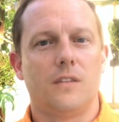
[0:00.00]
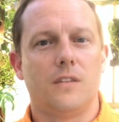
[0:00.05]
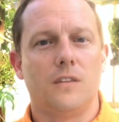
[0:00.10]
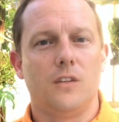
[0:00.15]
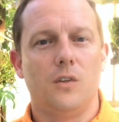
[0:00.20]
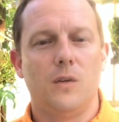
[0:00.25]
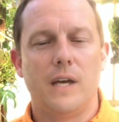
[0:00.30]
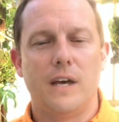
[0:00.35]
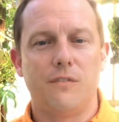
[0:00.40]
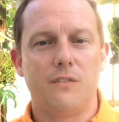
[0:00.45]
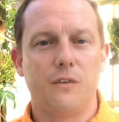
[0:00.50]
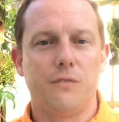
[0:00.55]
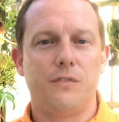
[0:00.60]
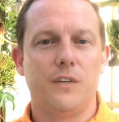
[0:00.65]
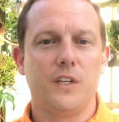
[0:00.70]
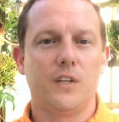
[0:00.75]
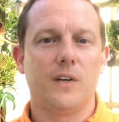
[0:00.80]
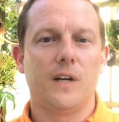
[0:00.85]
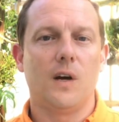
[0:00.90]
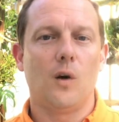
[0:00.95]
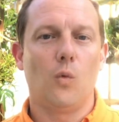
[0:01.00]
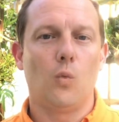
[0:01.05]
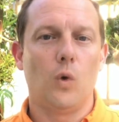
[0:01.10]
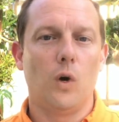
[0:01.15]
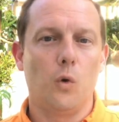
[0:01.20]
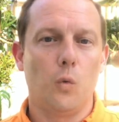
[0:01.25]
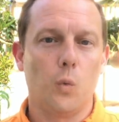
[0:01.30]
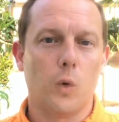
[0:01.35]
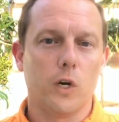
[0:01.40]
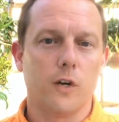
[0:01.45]
you have to figure out
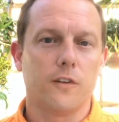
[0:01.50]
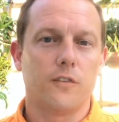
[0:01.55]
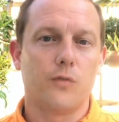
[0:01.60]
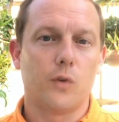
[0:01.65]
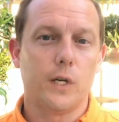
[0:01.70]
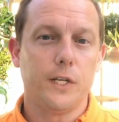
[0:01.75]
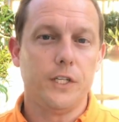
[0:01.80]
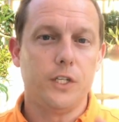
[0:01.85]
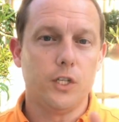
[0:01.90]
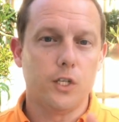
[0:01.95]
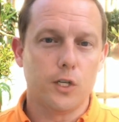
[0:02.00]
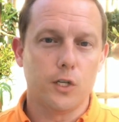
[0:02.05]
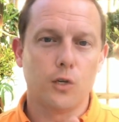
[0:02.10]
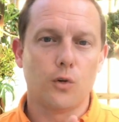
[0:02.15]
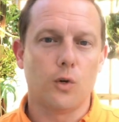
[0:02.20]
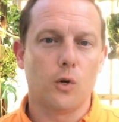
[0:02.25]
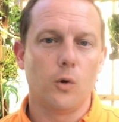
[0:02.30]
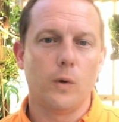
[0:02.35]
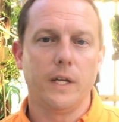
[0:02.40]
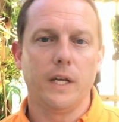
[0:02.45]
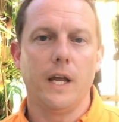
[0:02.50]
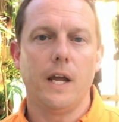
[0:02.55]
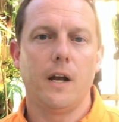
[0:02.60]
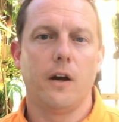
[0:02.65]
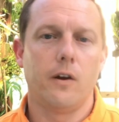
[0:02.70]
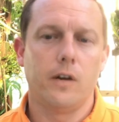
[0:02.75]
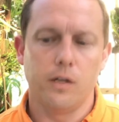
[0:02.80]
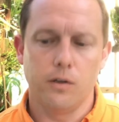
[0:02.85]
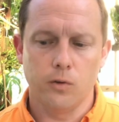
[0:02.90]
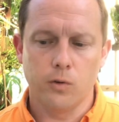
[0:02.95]
what works for your growing
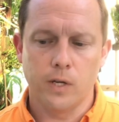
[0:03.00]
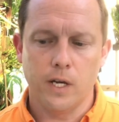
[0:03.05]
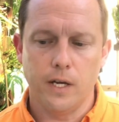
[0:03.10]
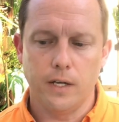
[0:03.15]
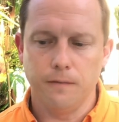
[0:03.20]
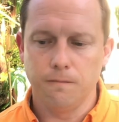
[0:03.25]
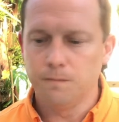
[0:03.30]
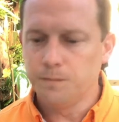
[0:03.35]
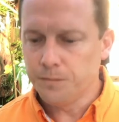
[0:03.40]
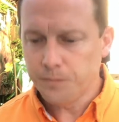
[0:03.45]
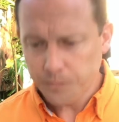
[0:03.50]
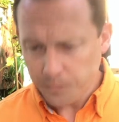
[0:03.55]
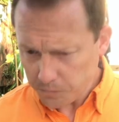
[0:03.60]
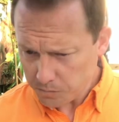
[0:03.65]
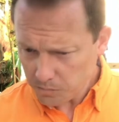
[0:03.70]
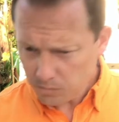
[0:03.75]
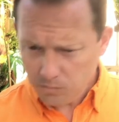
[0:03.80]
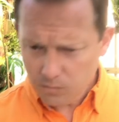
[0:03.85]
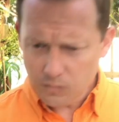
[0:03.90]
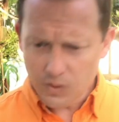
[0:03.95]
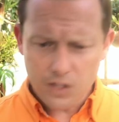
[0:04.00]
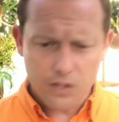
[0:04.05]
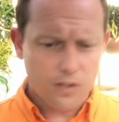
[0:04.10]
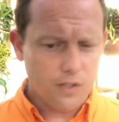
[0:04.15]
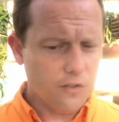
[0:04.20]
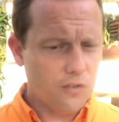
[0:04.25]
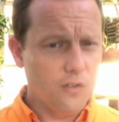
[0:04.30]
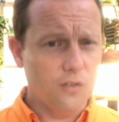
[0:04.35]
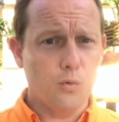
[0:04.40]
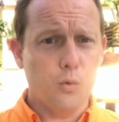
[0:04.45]
area, okay?
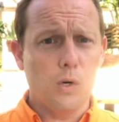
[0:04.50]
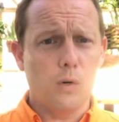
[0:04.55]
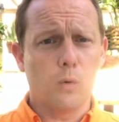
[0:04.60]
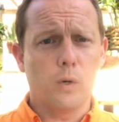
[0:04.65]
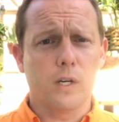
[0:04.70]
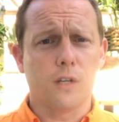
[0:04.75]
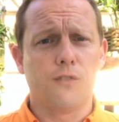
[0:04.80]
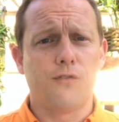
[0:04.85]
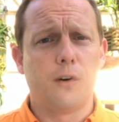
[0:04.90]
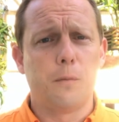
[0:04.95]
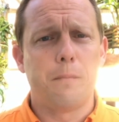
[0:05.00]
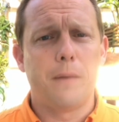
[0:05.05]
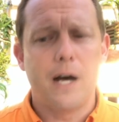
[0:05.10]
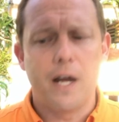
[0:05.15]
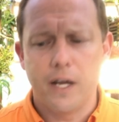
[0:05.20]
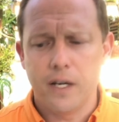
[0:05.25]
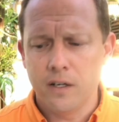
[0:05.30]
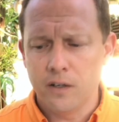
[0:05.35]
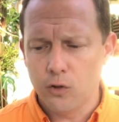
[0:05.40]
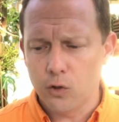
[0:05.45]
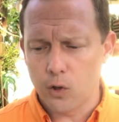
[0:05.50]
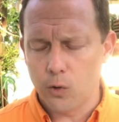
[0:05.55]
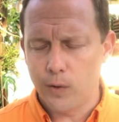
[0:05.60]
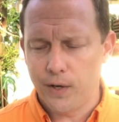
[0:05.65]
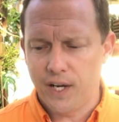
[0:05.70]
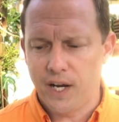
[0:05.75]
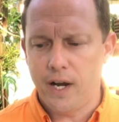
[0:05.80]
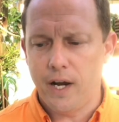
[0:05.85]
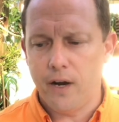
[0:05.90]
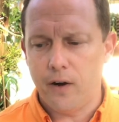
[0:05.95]
This is what works for my
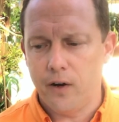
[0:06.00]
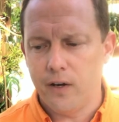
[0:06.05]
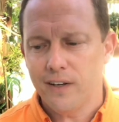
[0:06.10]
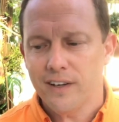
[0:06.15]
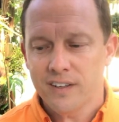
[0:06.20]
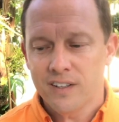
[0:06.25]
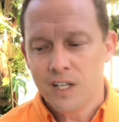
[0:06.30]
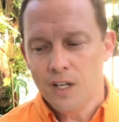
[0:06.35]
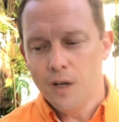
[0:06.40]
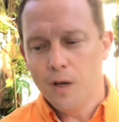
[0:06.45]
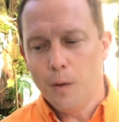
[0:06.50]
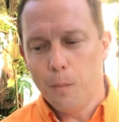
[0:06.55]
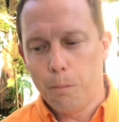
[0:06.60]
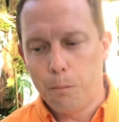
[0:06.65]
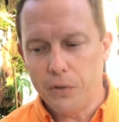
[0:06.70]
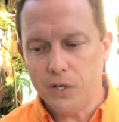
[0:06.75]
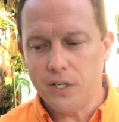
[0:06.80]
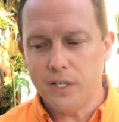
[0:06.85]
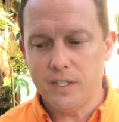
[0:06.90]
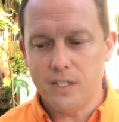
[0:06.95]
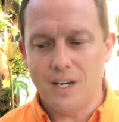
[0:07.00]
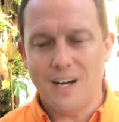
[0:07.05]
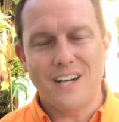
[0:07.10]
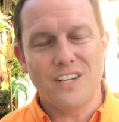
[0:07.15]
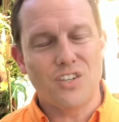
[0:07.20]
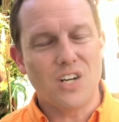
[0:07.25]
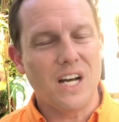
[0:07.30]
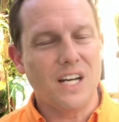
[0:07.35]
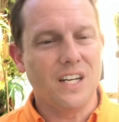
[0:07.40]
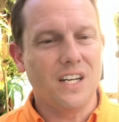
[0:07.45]
growing area, but I
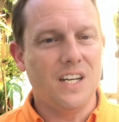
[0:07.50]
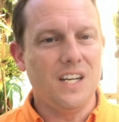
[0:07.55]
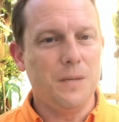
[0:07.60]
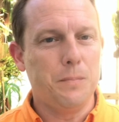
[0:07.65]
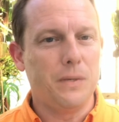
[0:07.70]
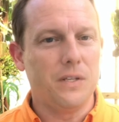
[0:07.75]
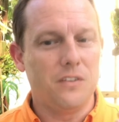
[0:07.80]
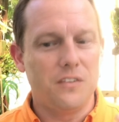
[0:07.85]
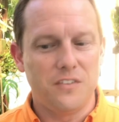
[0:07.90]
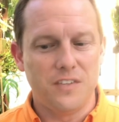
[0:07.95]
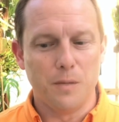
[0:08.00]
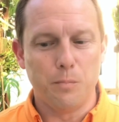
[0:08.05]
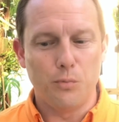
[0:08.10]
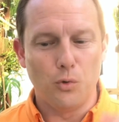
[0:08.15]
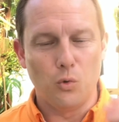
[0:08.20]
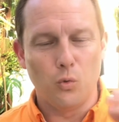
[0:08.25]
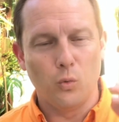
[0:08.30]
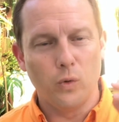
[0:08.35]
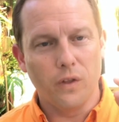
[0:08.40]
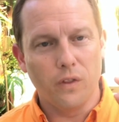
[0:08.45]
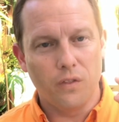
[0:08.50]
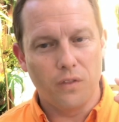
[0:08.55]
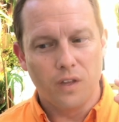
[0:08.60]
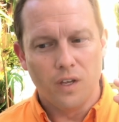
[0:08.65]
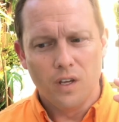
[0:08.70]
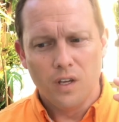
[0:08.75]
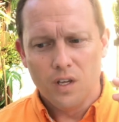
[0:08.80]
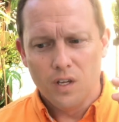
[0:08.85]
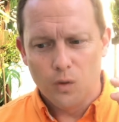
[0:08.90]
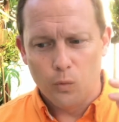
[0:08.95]
try to keep it simple with
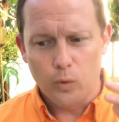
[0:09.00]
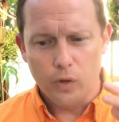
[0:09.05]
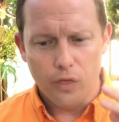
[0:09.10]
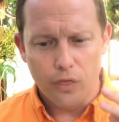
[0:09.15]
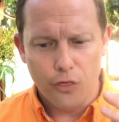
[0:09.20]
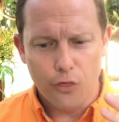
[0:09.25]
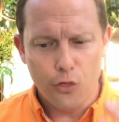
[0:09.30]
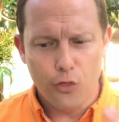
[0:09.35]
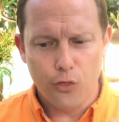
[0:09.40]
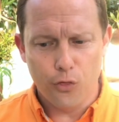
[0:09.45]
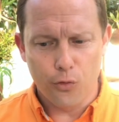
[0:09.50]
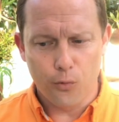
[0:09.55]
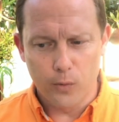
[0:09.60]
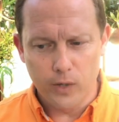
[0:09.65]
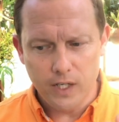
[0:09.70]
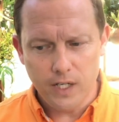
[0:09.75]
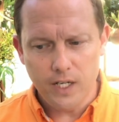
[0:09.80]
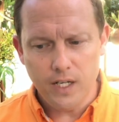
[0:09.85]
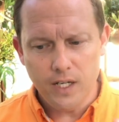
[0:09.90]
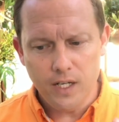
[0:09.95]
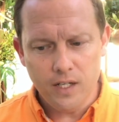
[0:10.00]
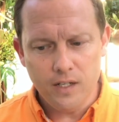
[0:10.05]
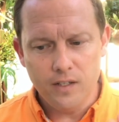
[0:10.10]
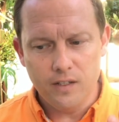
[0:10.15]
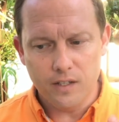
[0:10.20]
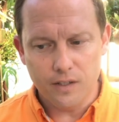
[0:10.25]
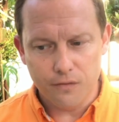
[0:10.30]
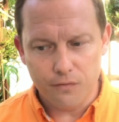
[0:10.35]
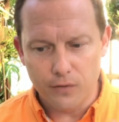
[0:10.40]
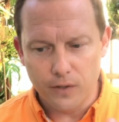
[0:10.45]
3
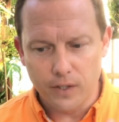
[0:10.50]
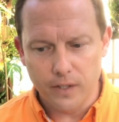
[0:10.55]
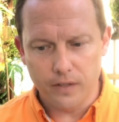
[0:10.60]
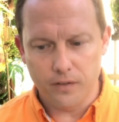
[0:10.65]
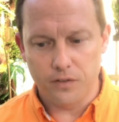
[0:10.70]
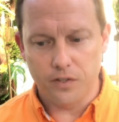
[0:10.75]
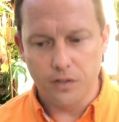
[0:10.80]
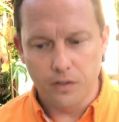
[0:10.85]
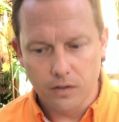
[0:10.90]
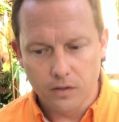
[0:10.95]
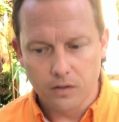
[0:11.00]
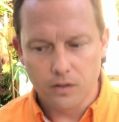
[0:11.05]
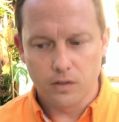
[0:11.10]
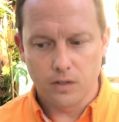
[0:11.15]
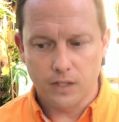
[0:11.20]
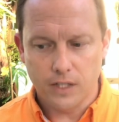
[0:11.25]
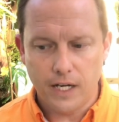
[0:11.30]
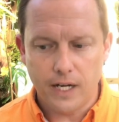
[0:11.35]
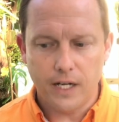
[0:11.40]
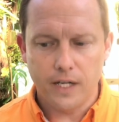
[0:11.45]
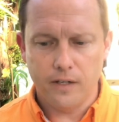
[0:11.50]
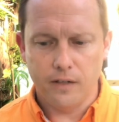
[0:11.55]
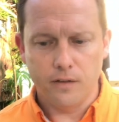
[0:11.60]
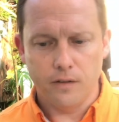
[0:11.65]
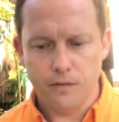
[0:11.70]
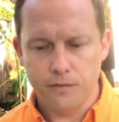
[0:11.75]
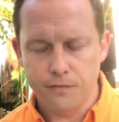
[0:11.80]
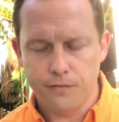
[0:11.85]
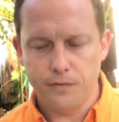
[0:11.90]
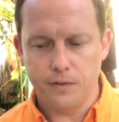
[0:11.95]
different kind
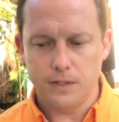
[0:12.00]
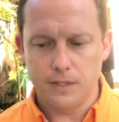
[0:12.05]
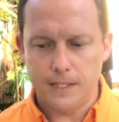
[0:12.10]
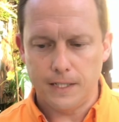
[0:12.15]
of